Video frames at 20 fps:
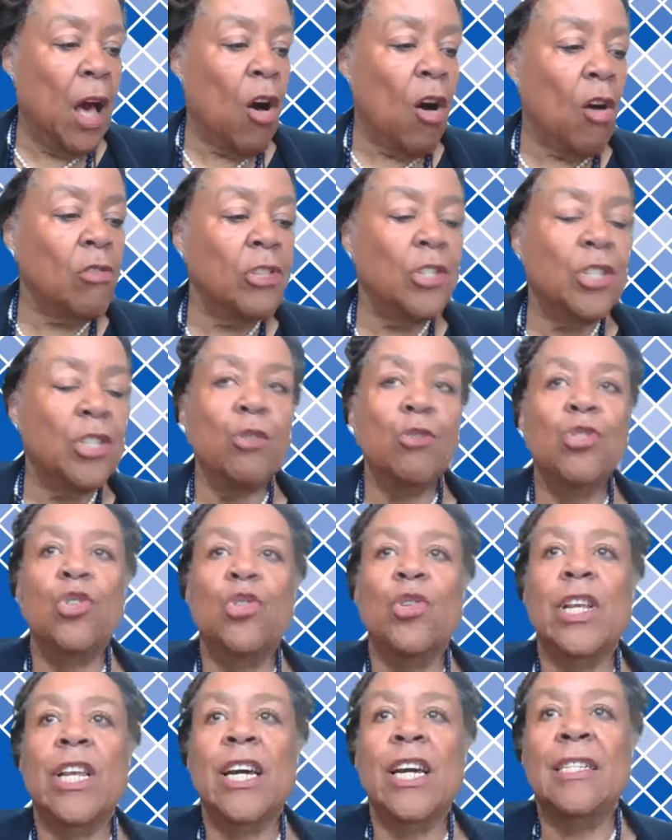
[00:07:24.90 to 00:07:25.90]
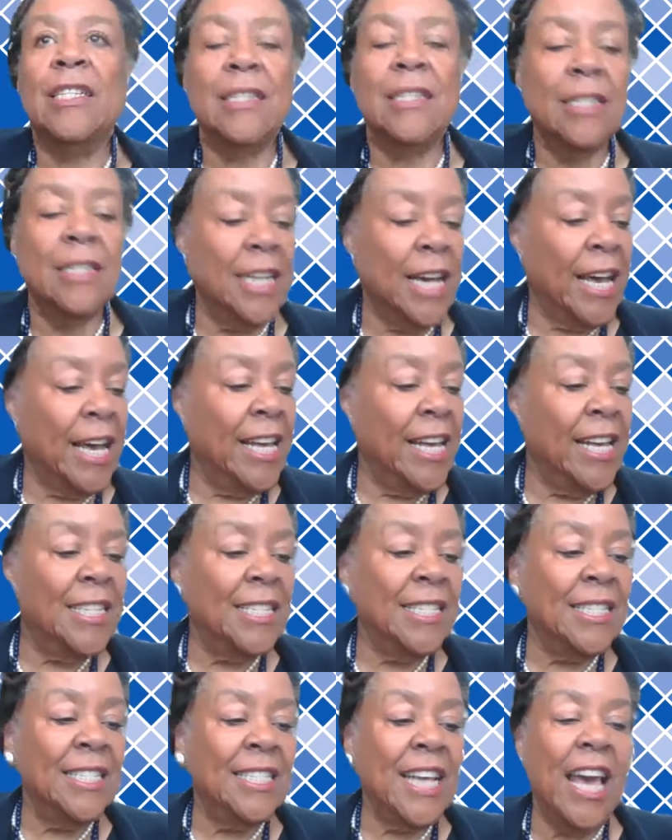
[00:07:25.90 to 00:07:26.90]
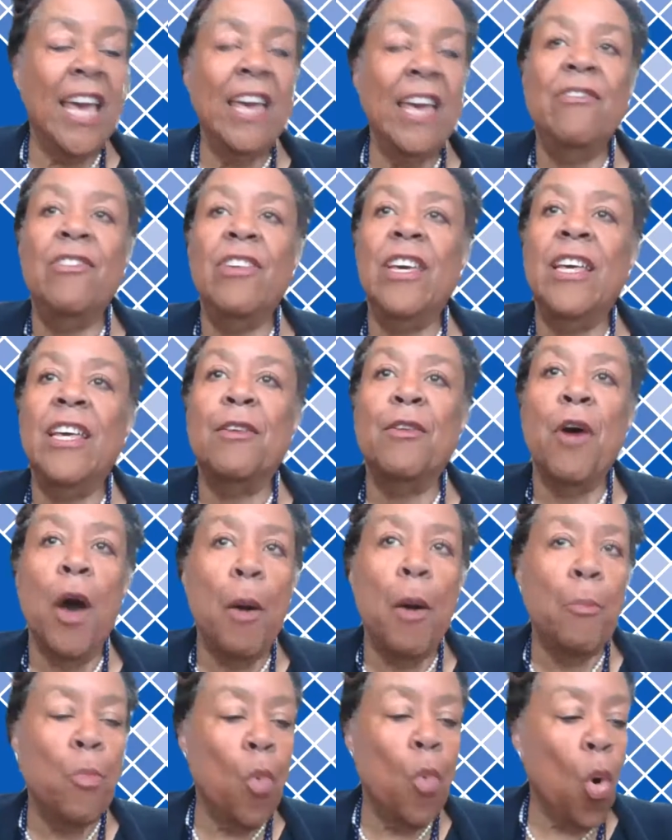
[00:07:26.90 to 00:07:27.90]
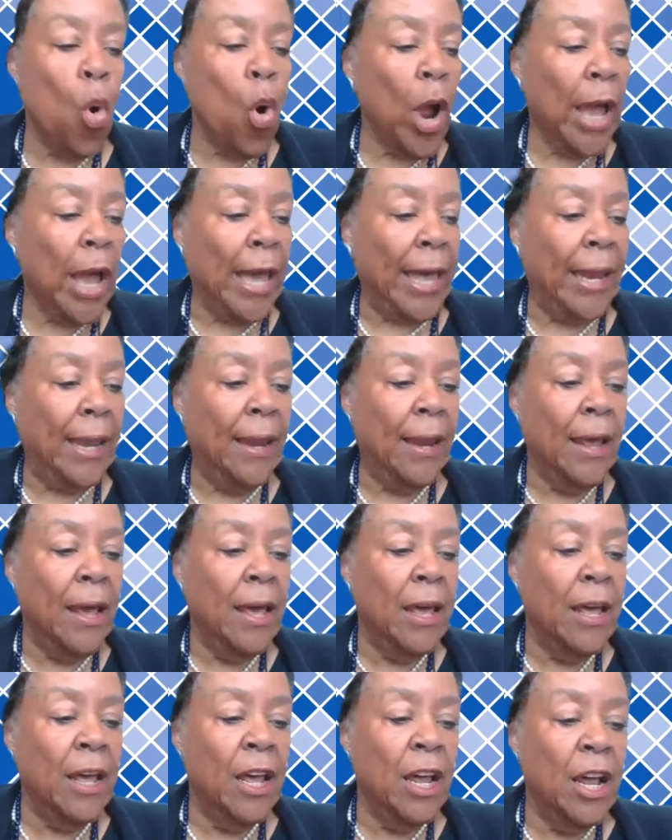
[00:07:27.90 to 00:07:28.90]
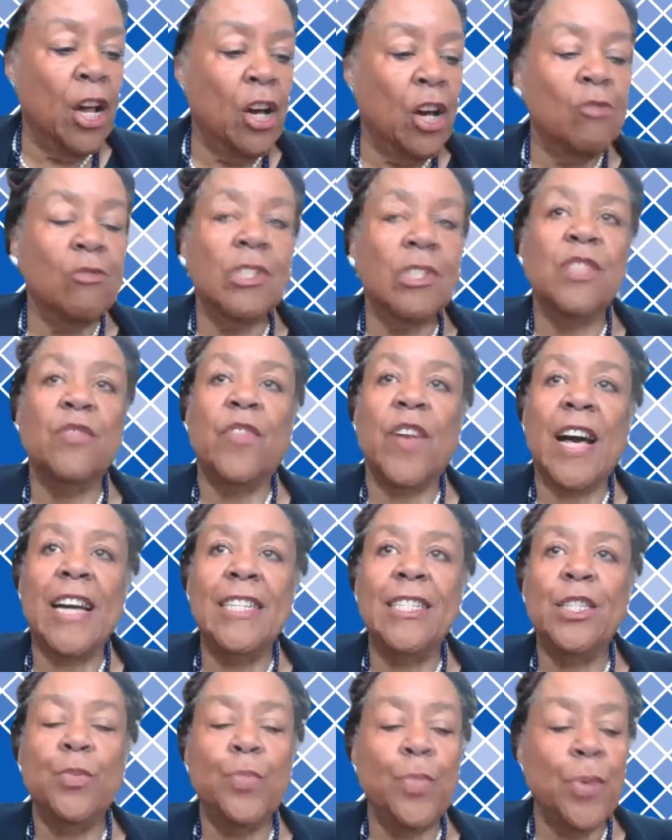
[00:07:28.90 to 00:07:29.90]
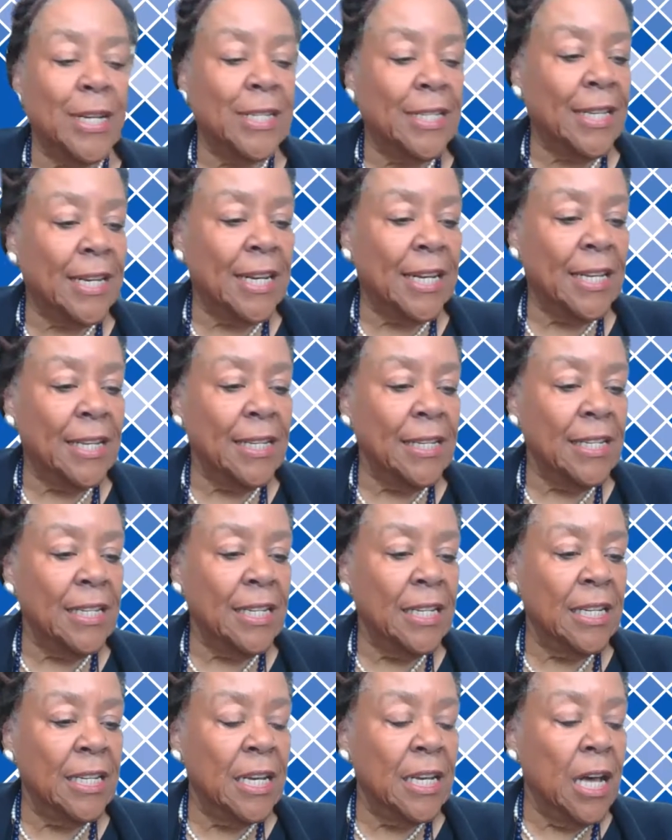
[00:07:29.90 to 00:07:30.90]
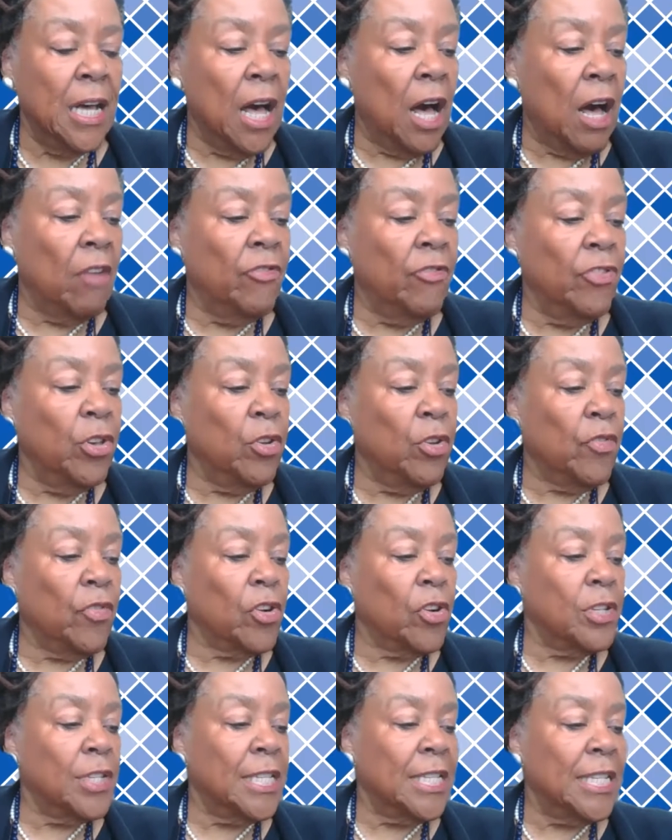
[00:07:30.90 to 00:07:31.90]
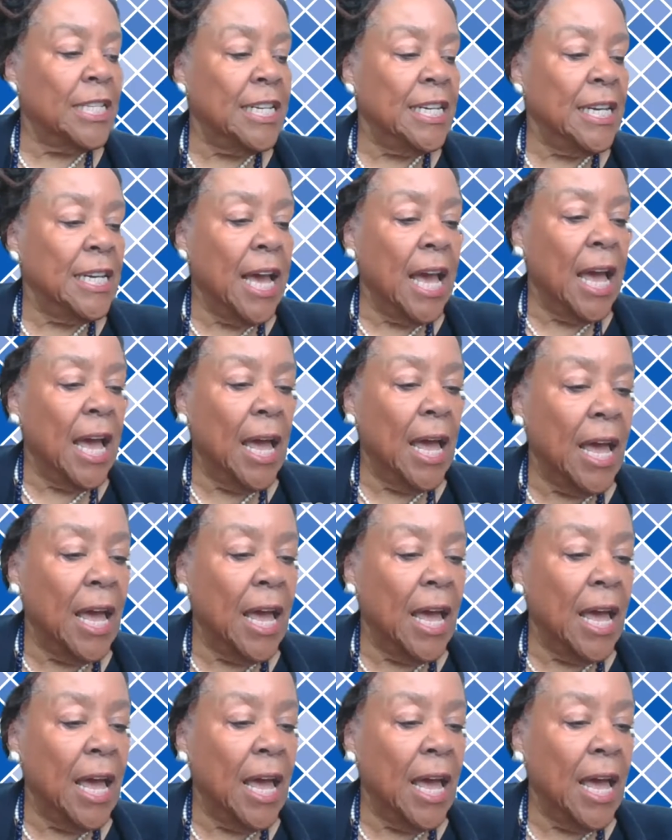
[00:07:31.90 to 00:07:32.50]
Also joining us today is Davian Morgan, who is vice president of literacy